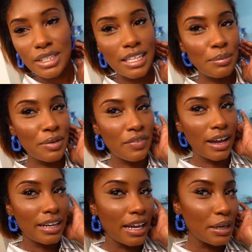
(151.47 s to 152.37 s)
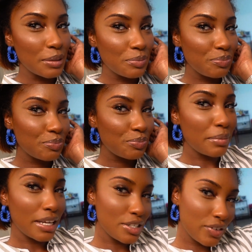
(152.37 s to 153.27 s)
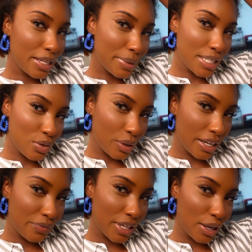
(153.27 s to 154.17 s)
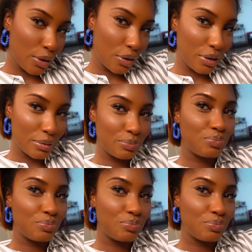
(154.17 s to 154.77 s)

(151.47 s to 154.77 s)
let me find out. Blush really be doing it for your girl.